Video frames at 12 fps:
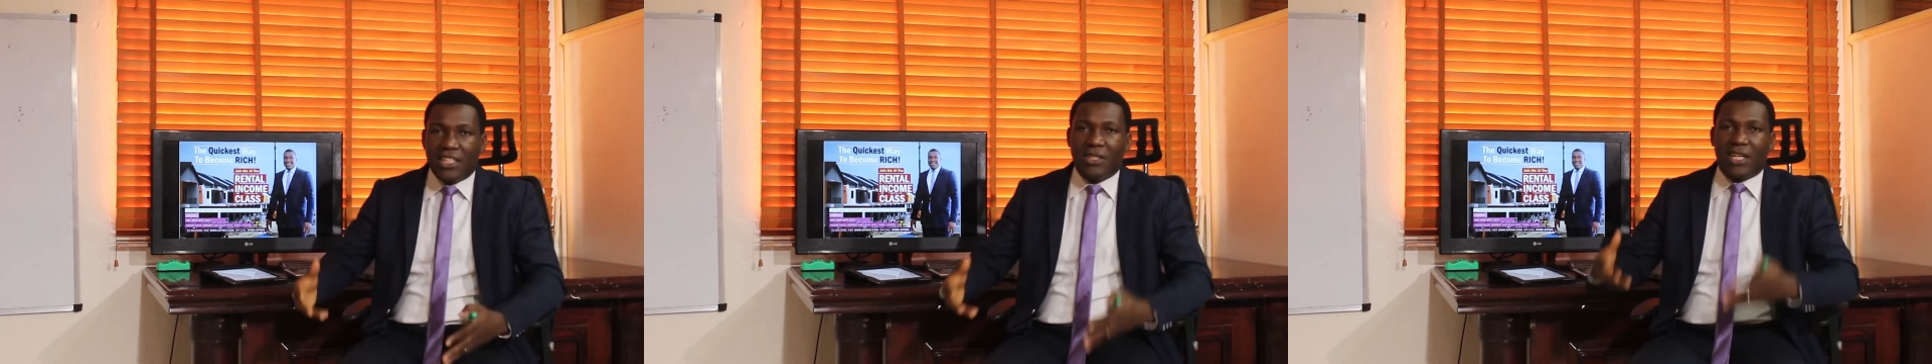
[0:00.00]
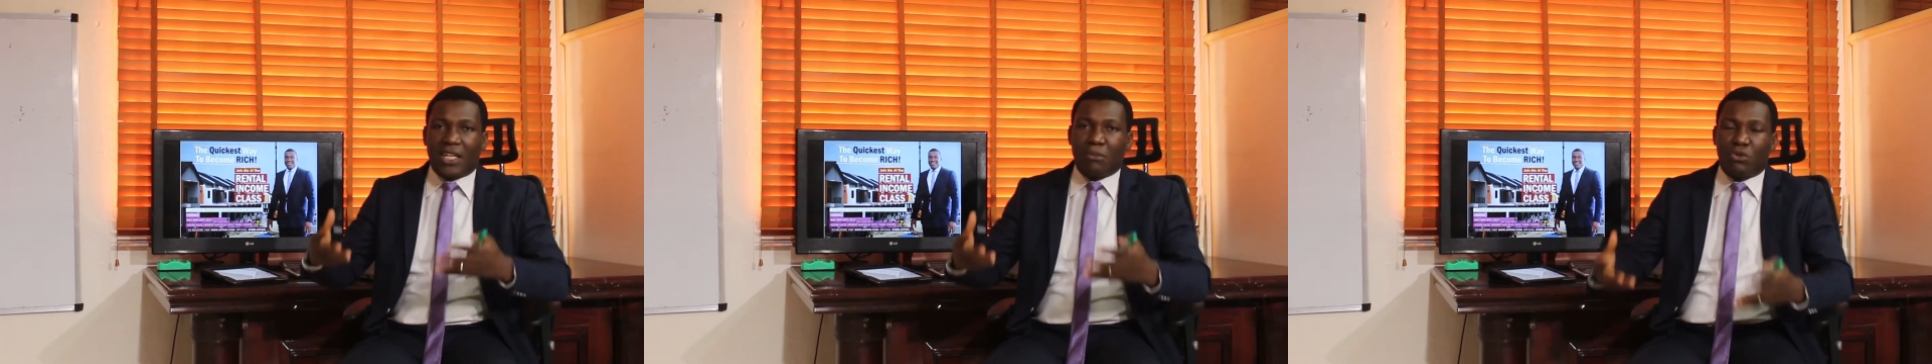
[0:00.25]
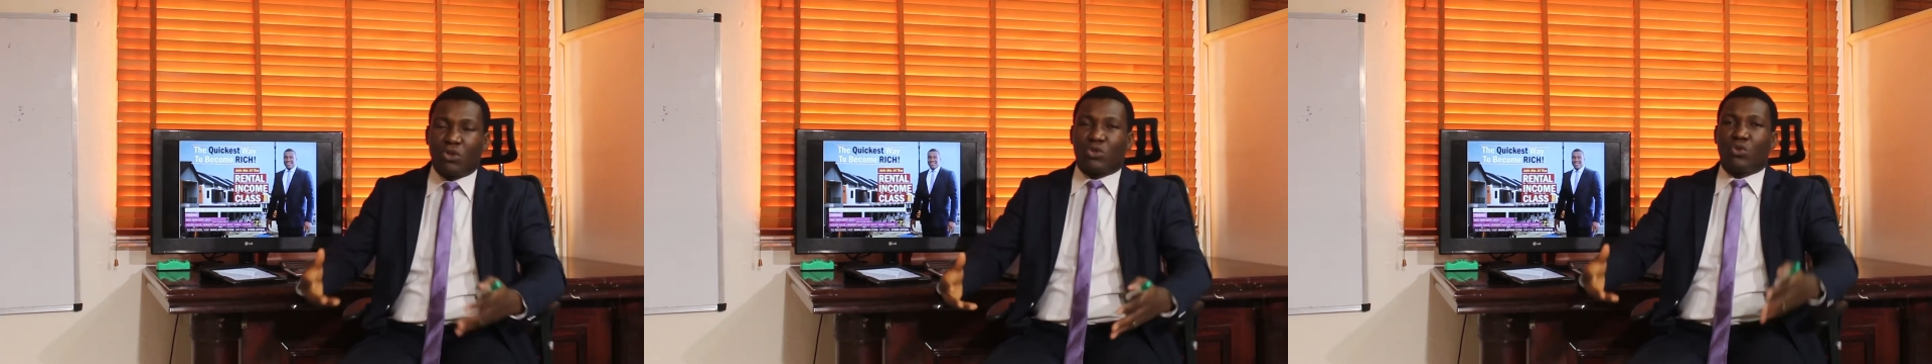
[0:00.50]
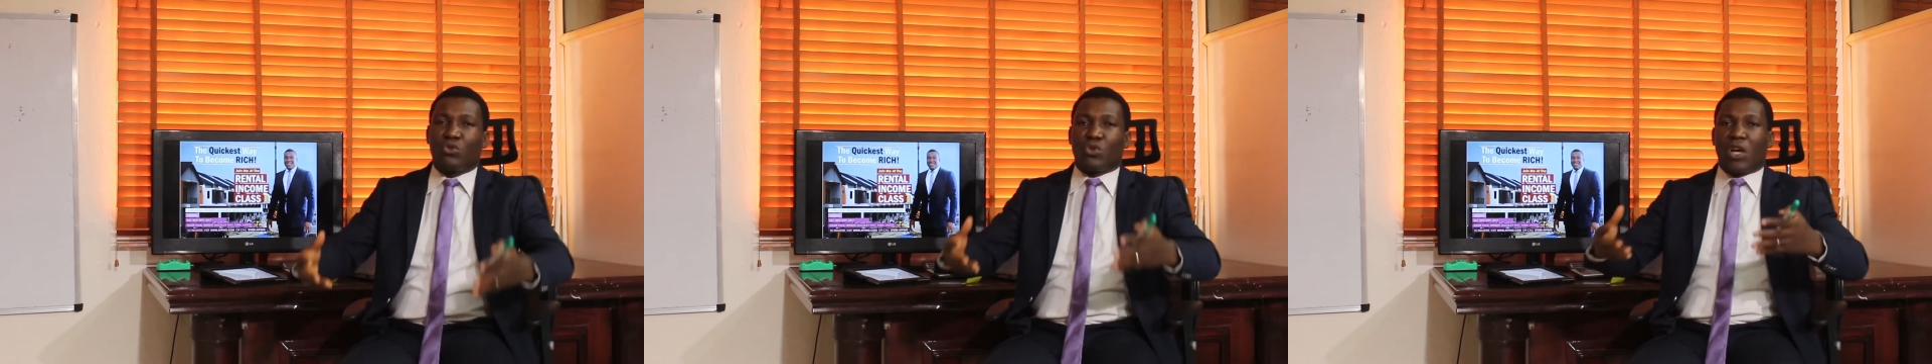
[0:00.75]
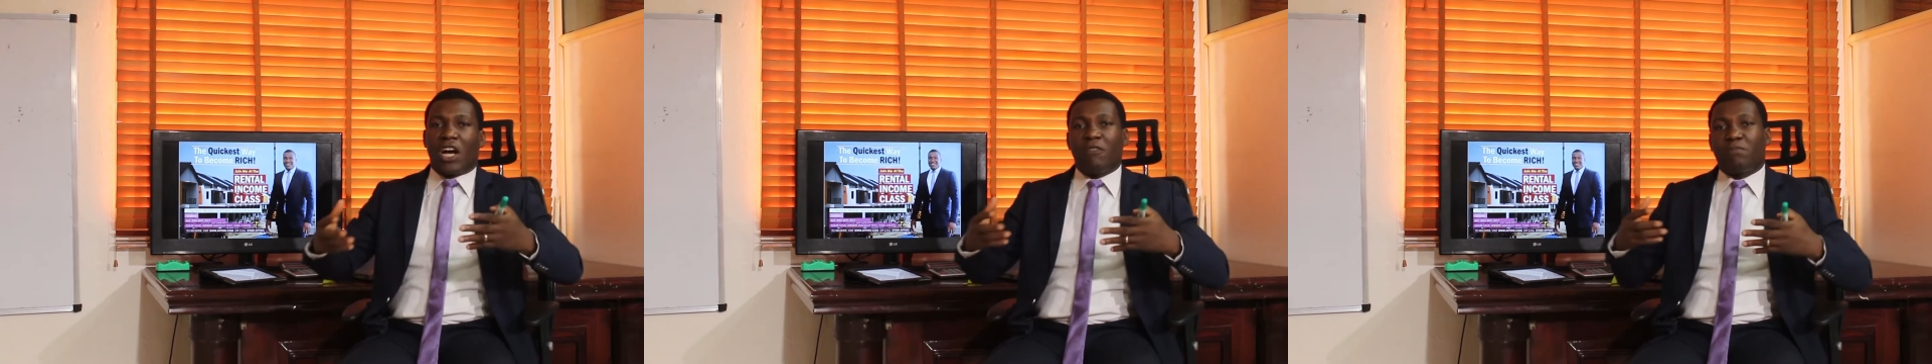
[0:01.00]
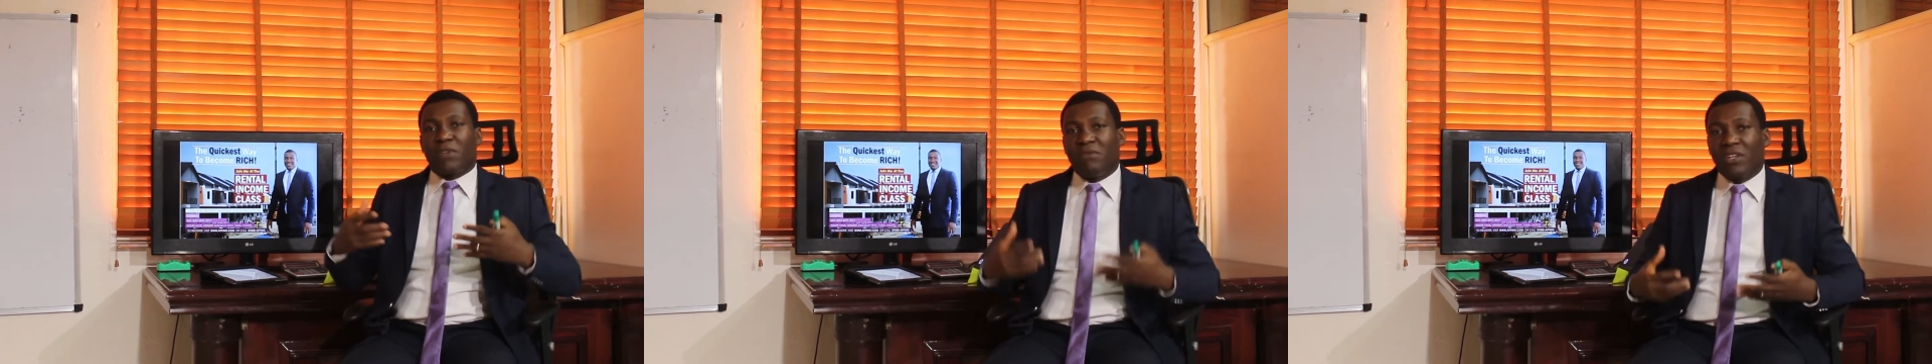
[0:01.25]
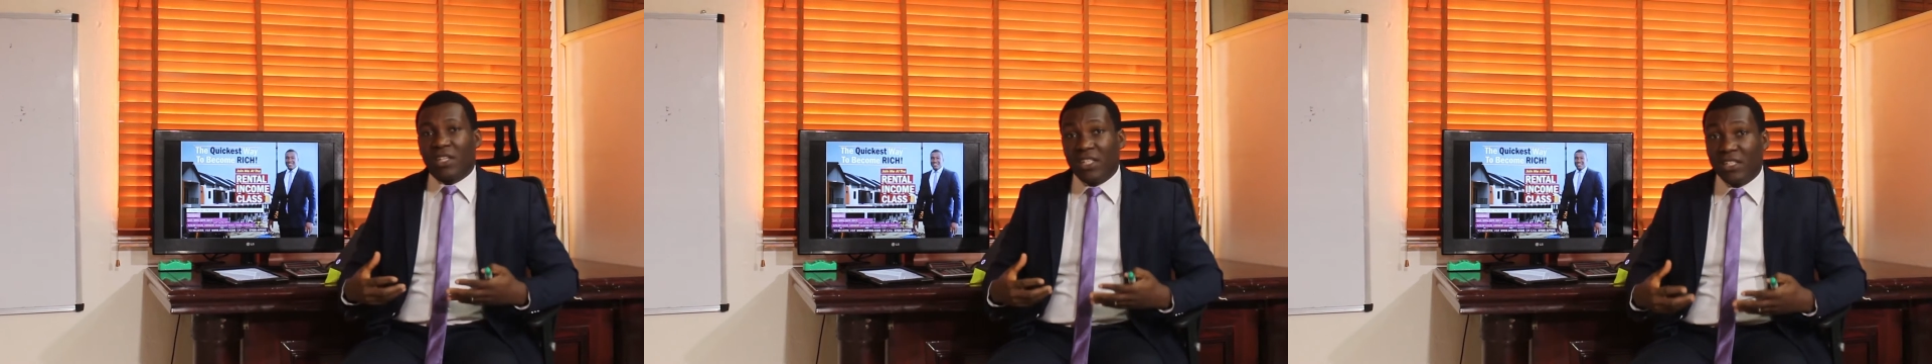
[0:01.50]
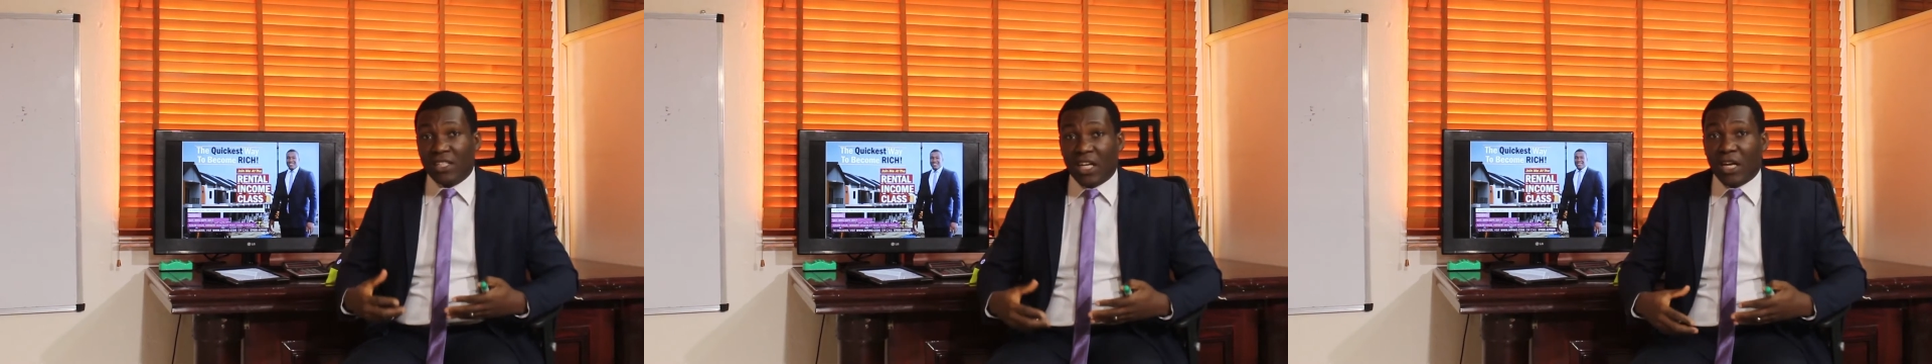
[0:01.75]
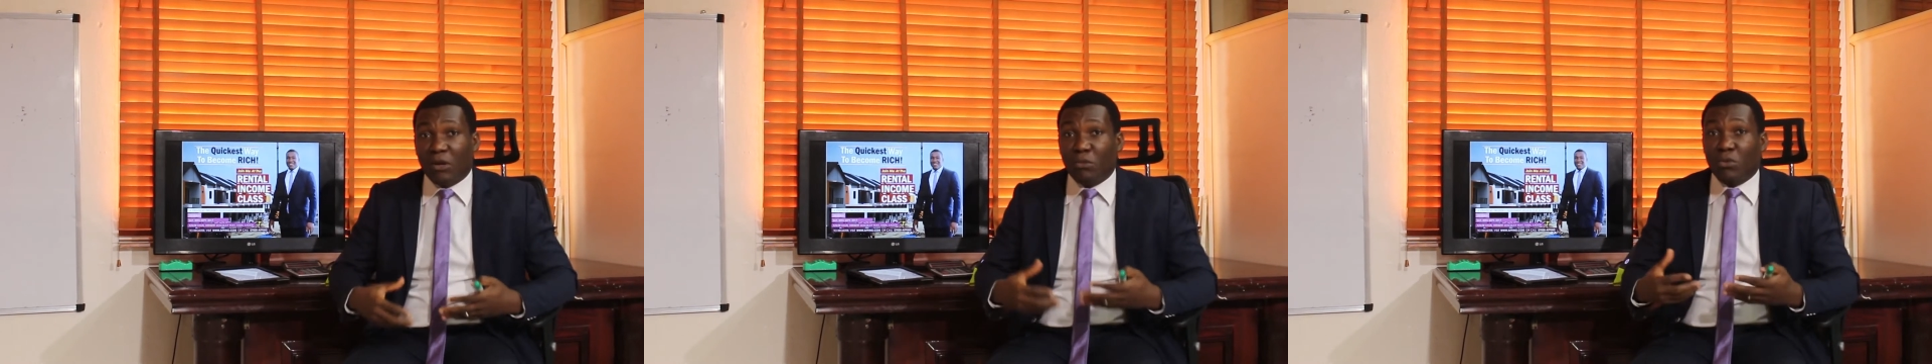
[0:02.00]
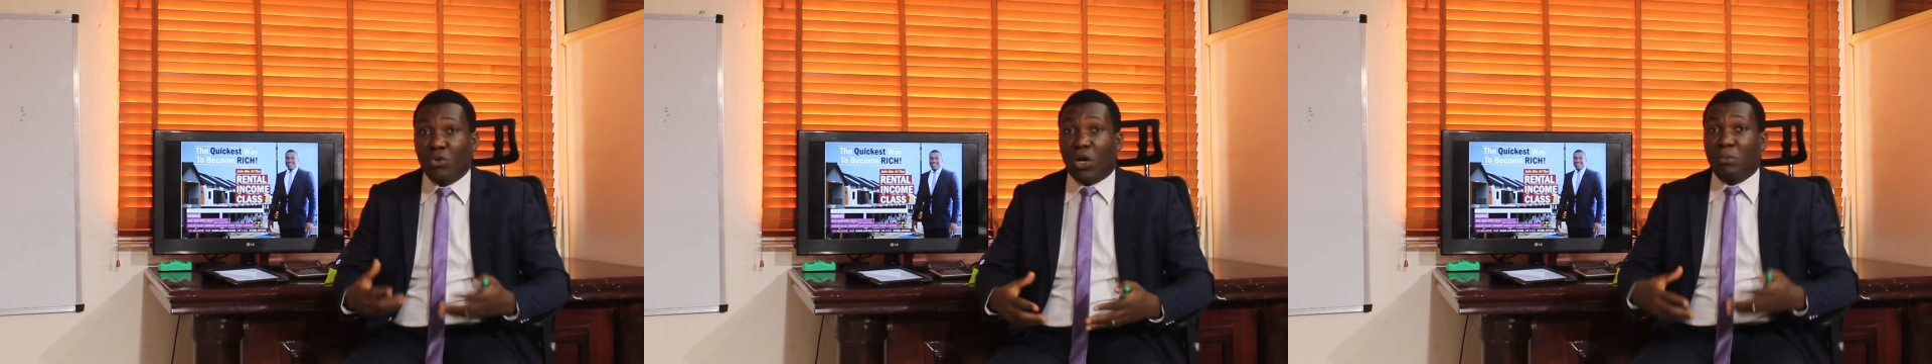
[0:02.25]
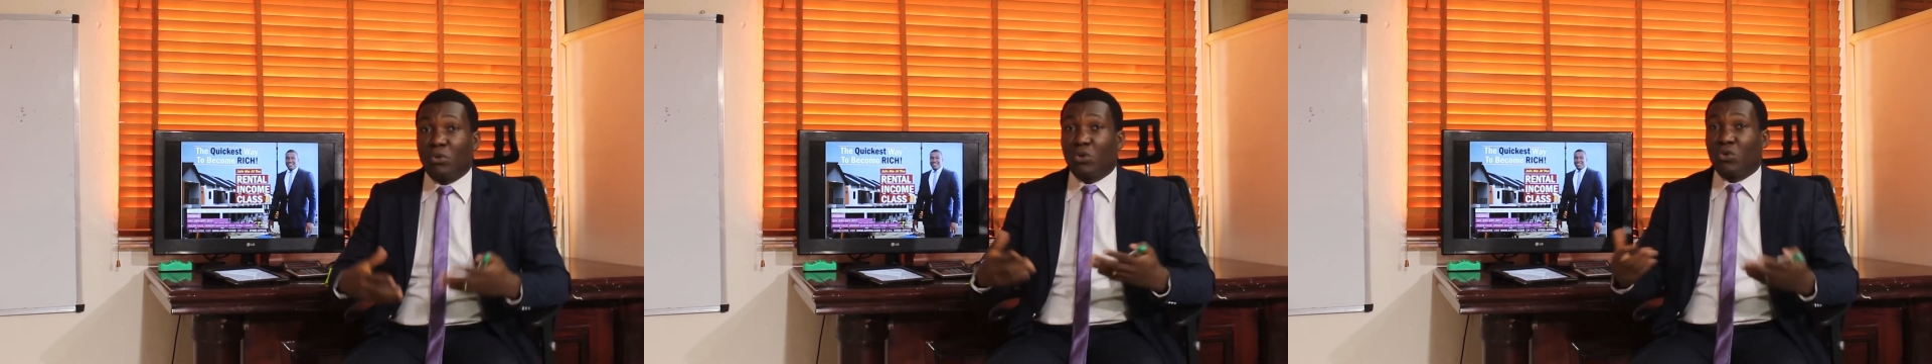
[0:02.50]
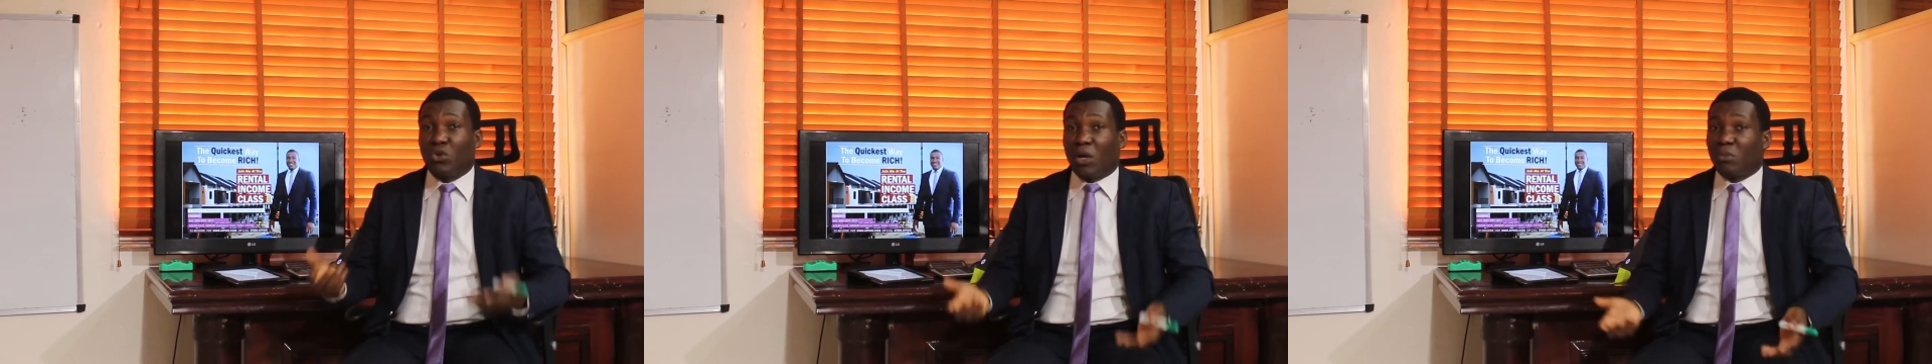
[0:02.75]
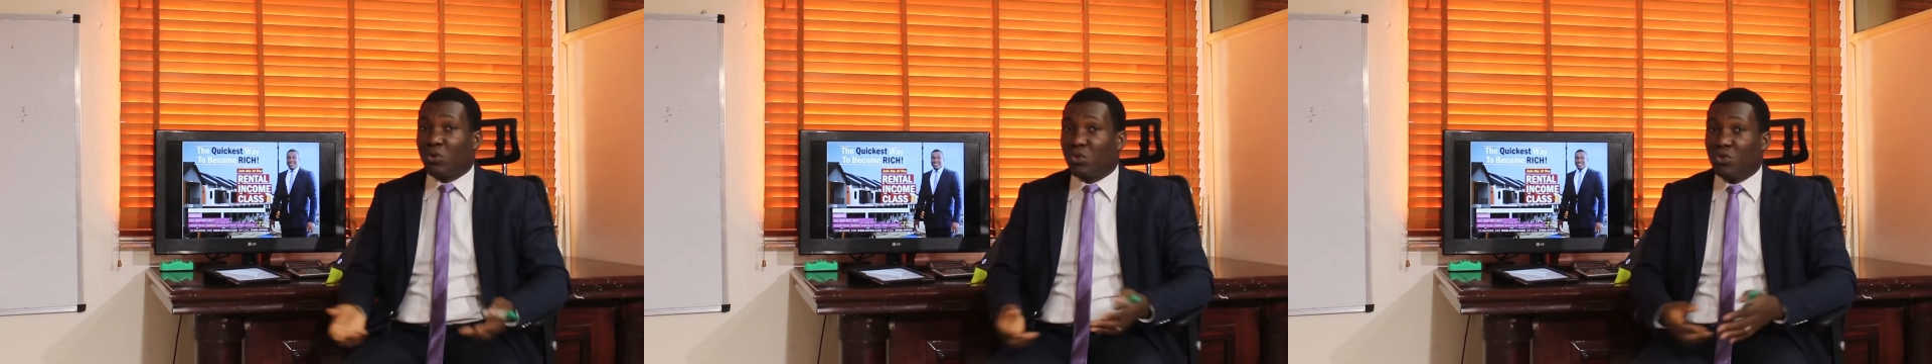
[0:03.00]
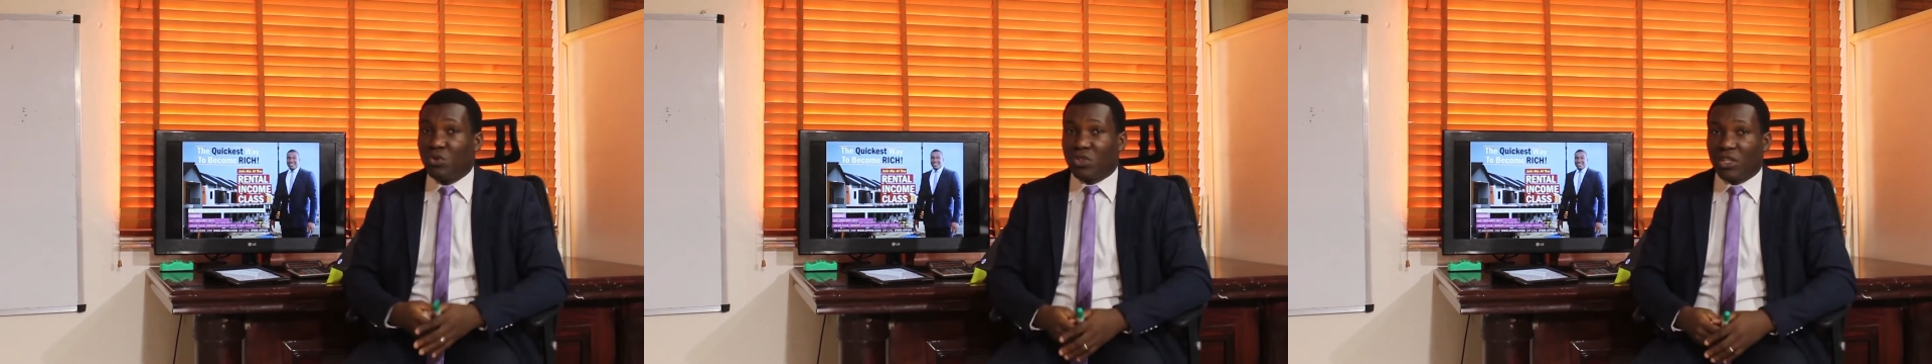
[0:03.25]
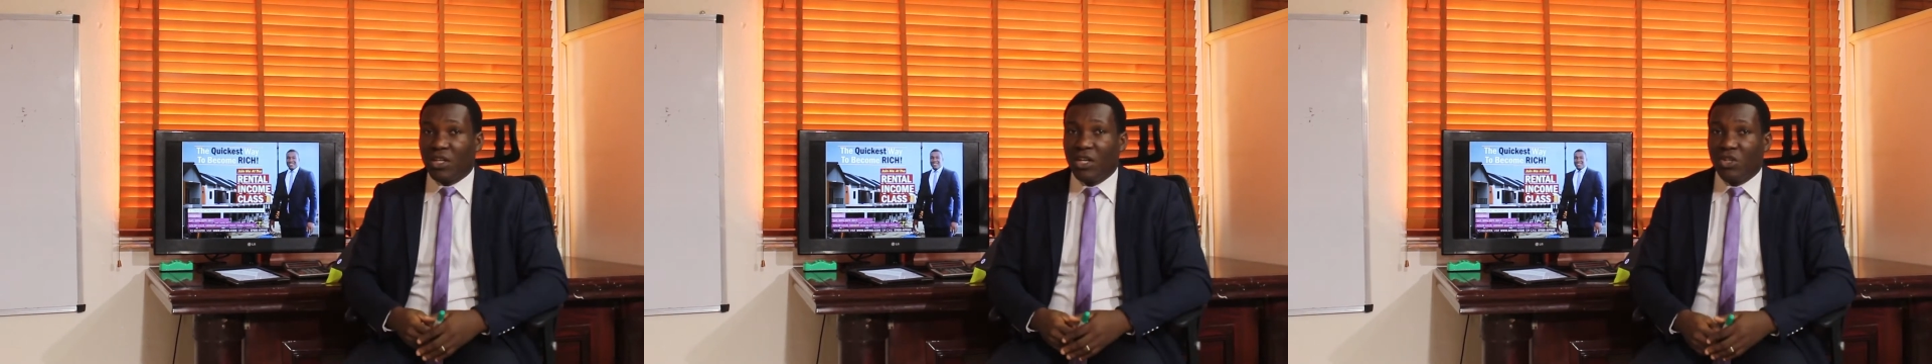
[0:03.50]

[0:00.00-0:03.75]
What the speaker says: deal that I'm just going to have privately that I'm going to use.